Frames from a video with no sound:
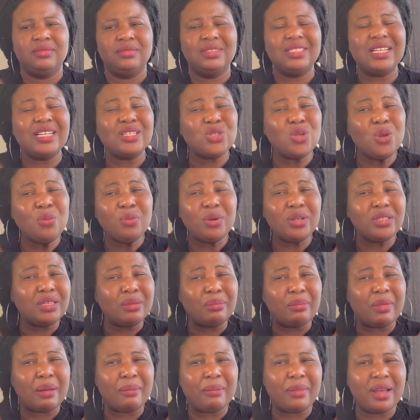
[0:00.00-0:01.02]
Now somebody
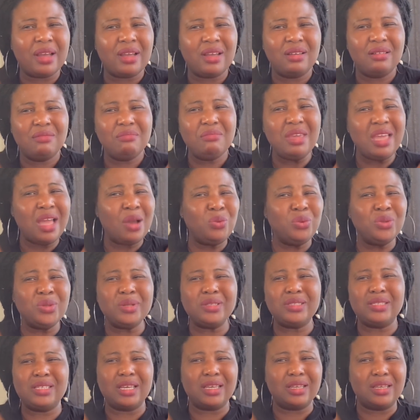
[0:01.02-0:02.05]
mama, me I will
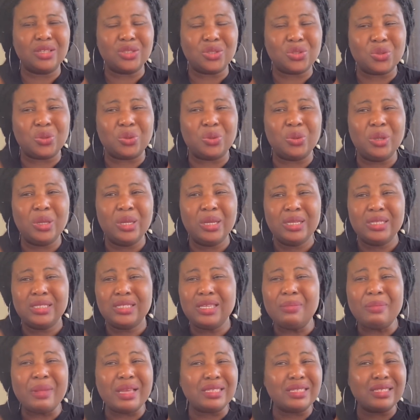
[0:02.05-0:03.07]
not take it to
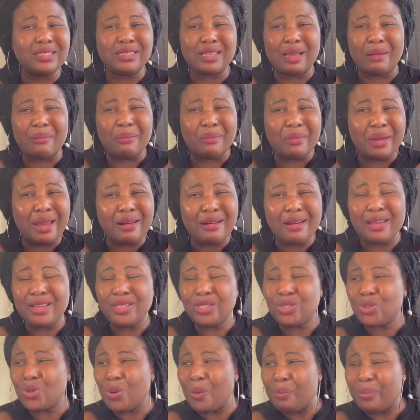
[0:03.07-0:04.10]
say my sister marry
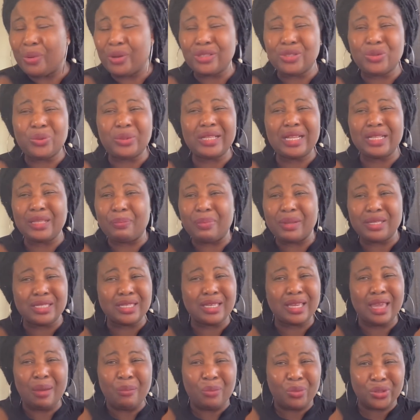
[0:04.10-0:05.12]
somebody whether the
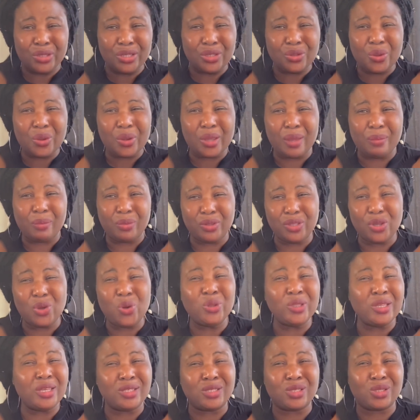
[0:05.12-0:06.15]
person get money or not get money,
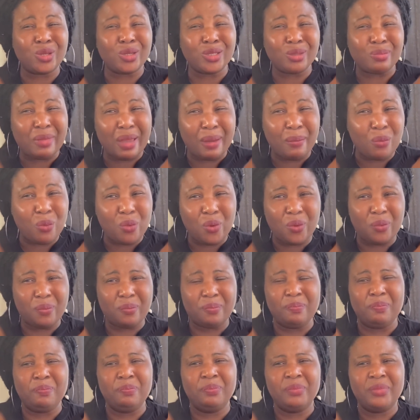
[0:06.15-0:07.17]
come insult my
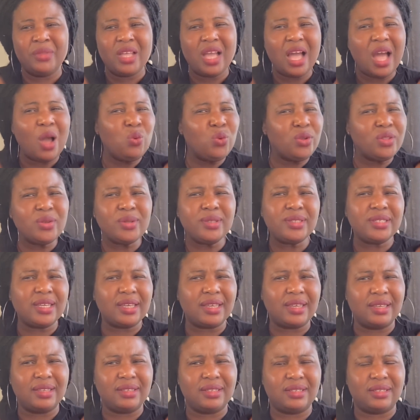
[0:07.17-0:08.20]
mom. I will not
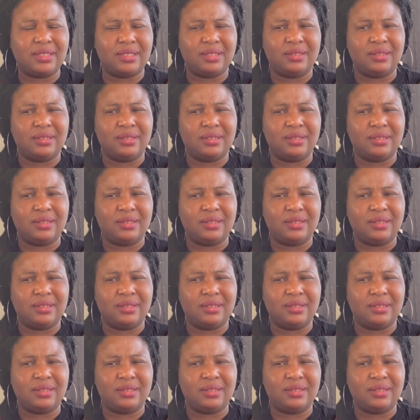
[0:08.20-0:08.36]
take it.